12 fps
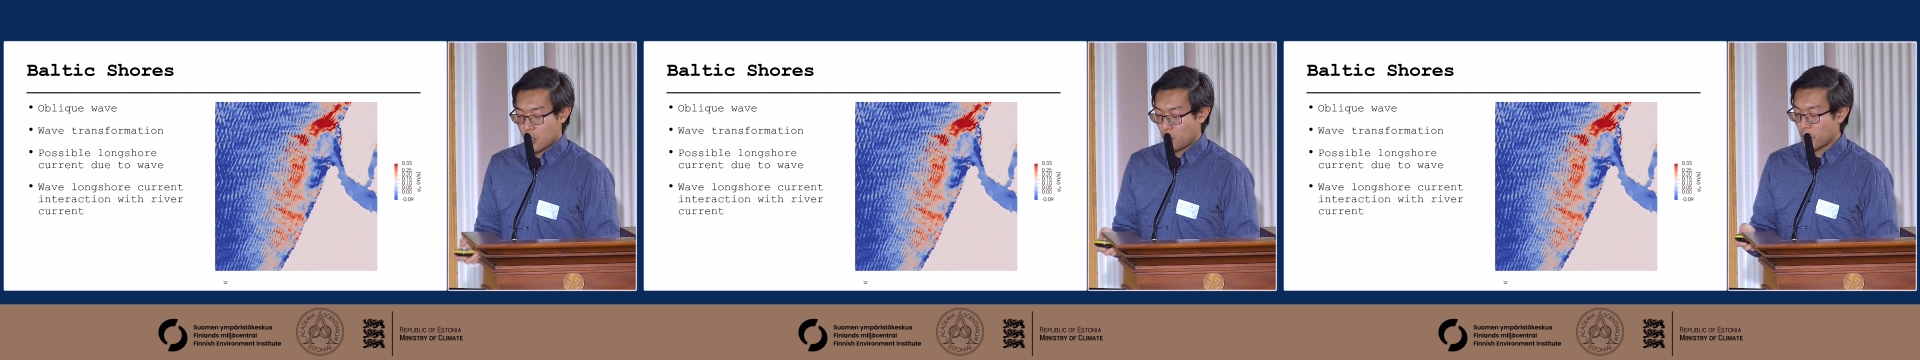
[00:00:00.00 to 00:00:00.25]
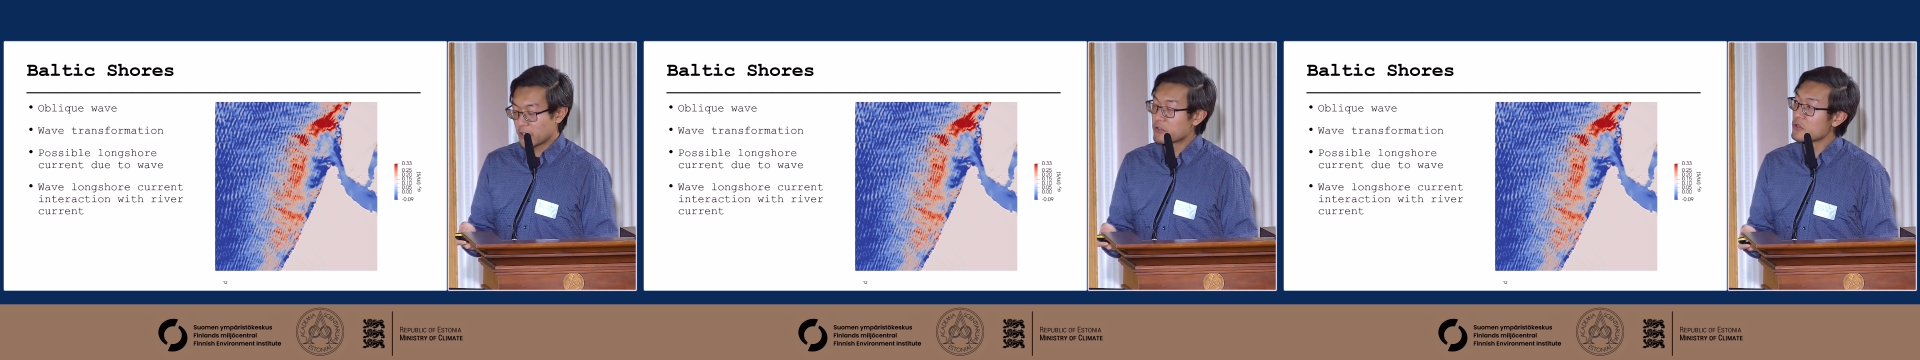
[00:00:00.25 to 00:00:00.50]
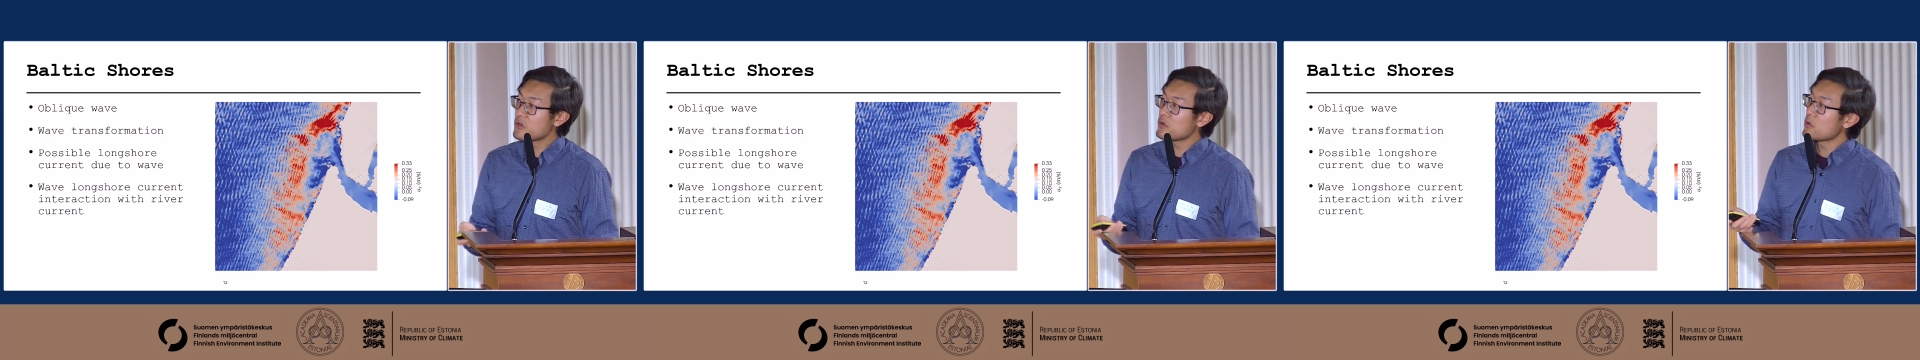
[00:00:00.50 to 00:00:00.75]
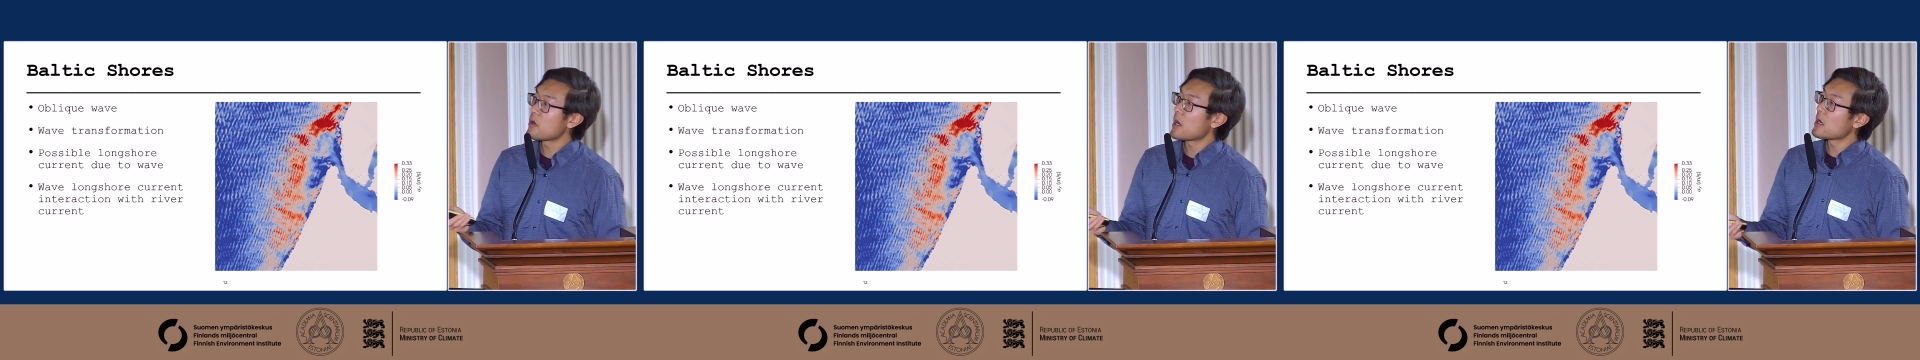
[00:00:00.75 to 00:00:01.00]
we
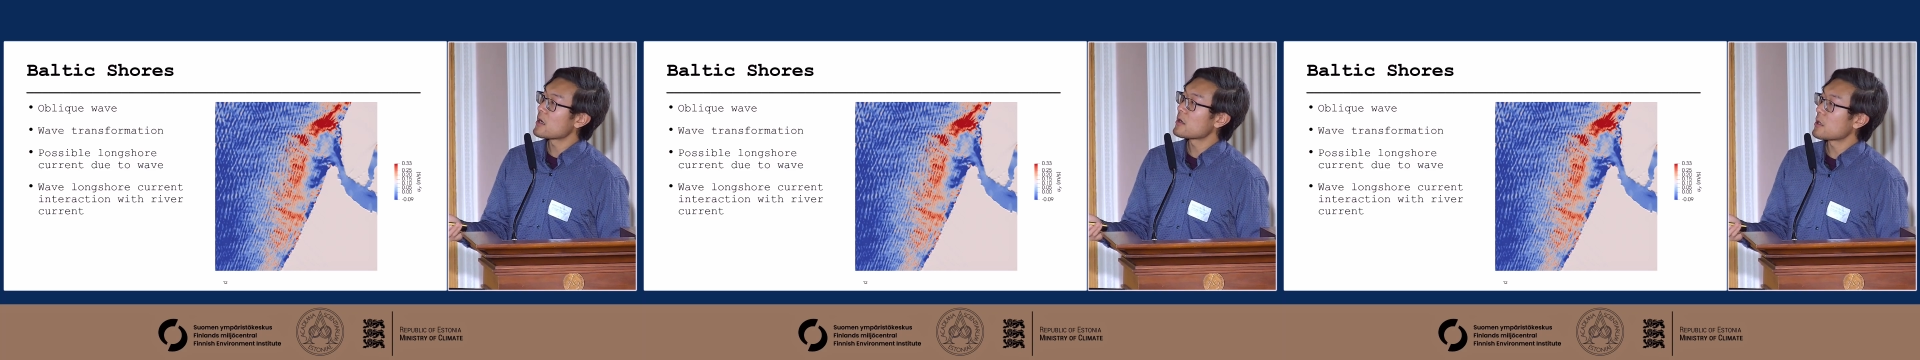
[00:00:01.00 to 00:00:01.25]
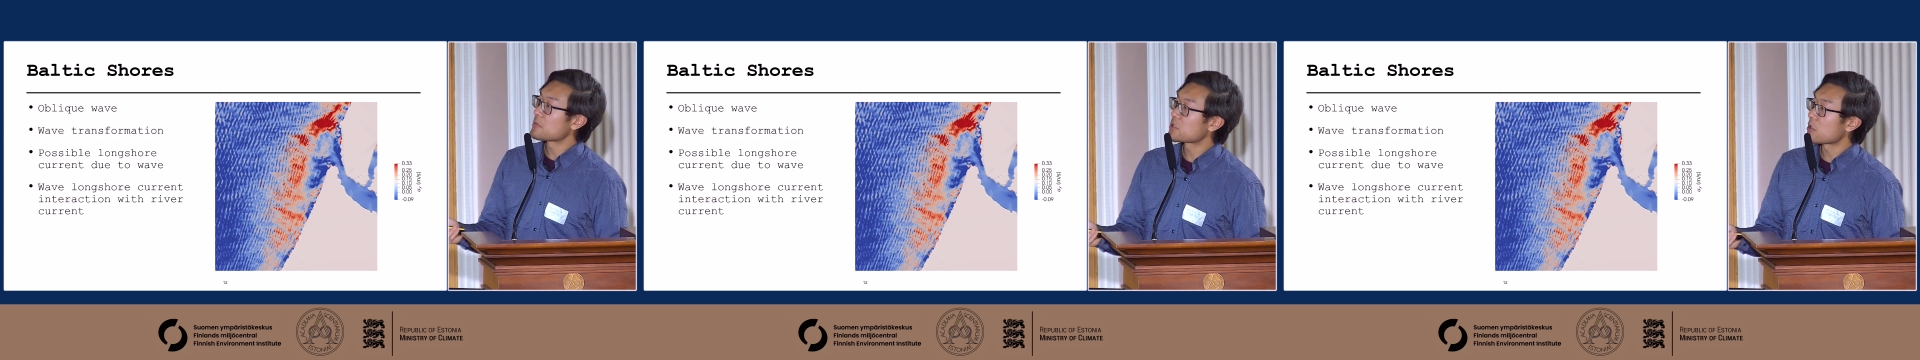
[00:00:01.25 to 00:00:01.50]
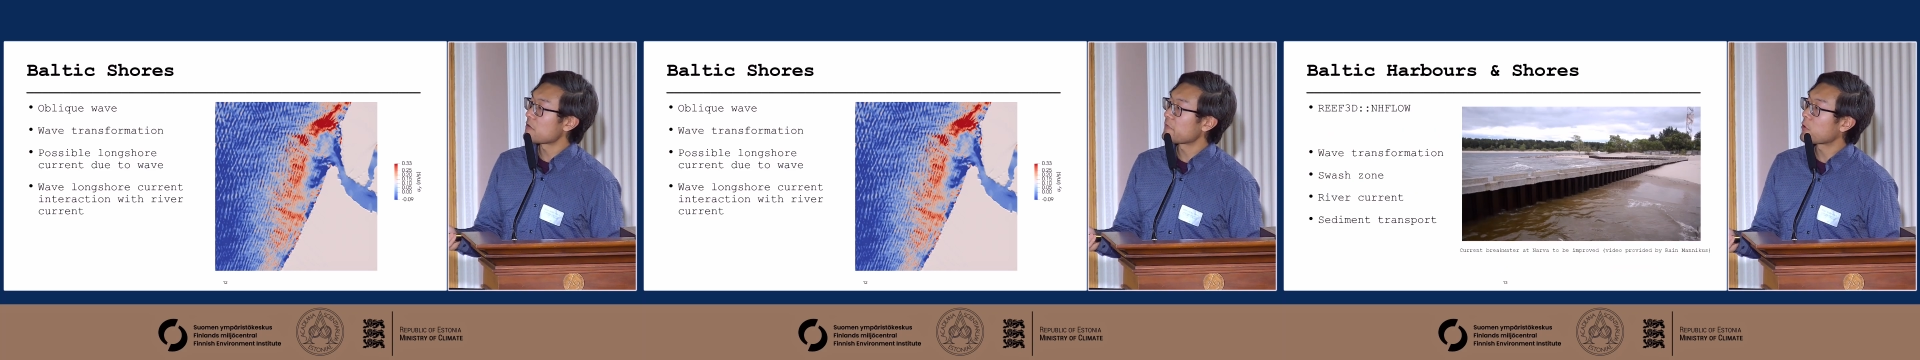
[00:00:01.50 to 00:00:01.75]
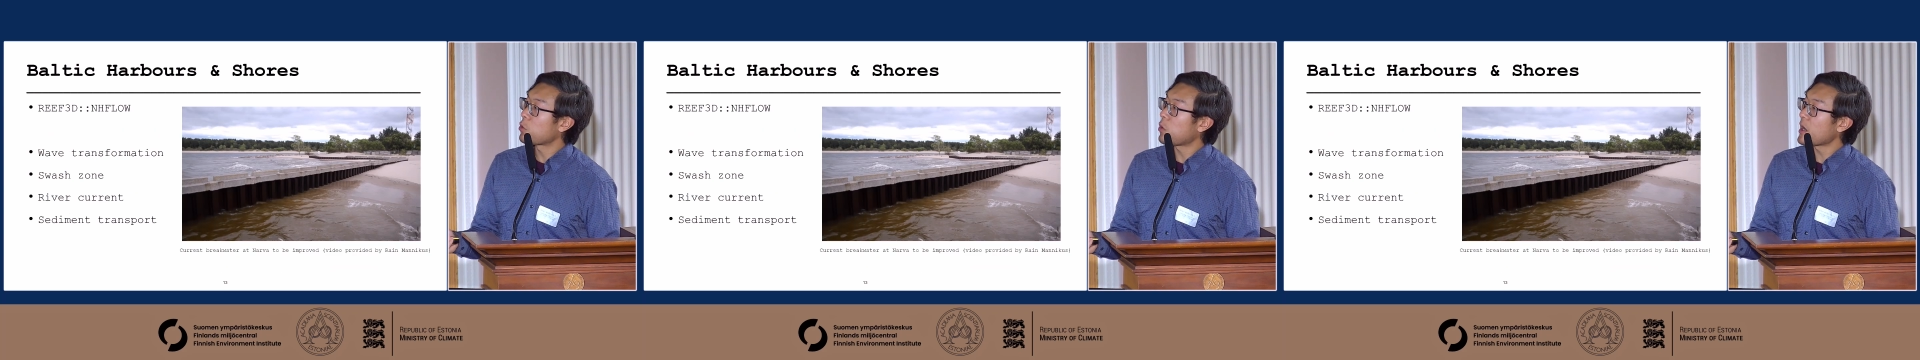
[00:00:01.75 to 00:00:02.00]
do observe
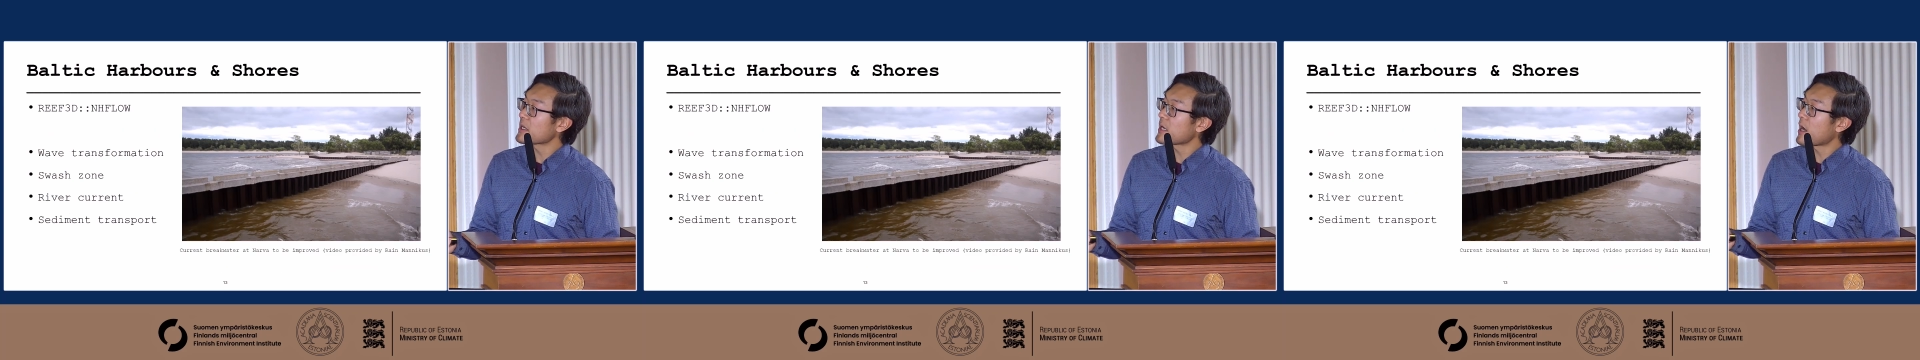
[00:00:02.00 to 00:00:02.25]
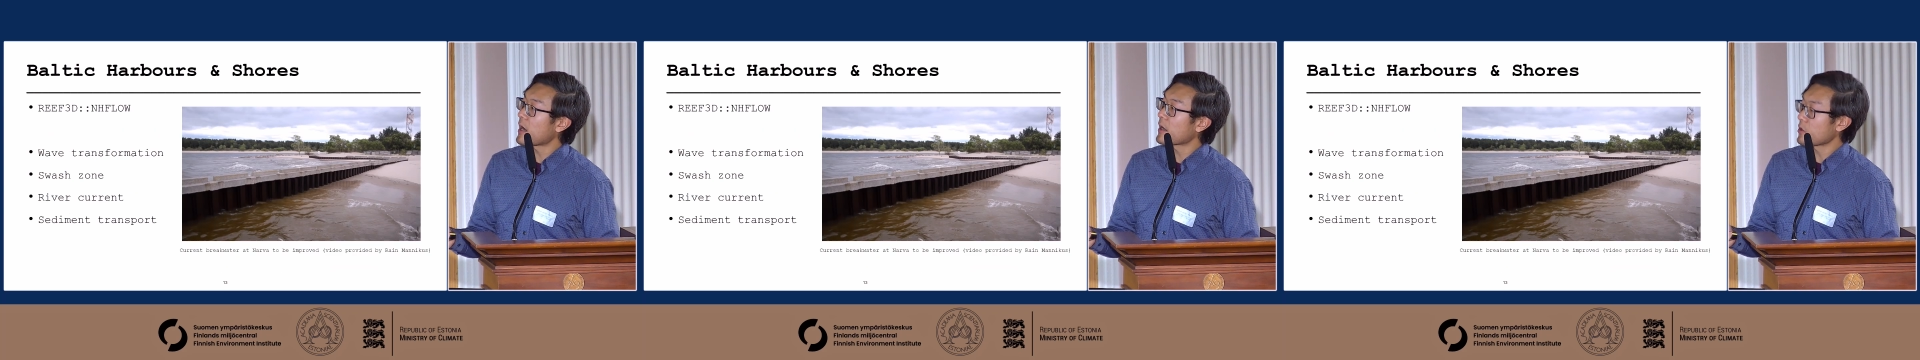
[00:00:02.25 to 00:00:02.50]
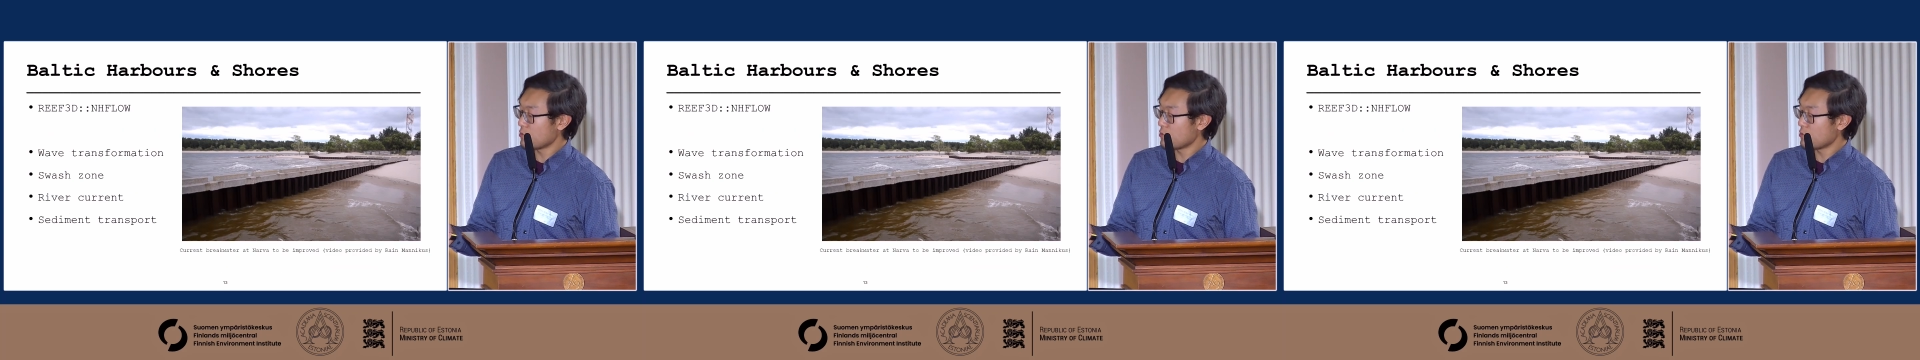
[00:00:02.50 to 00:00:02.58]
quite high